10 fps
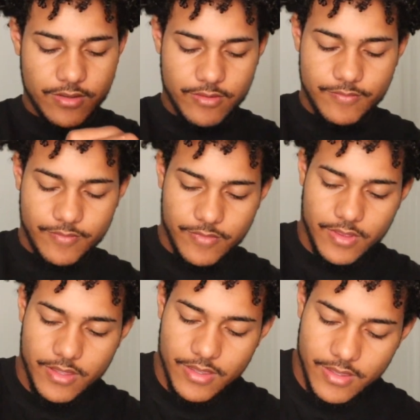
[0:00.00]
up
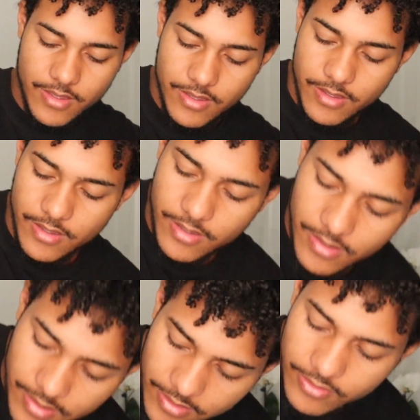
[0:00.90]

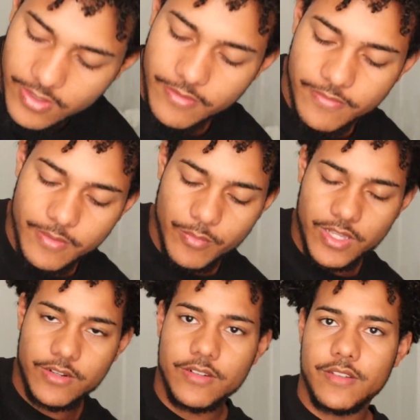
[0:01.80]
so they fit
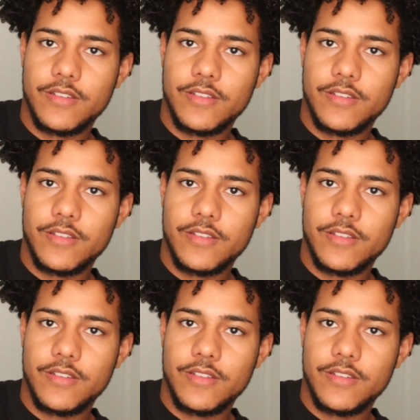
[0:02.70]
better.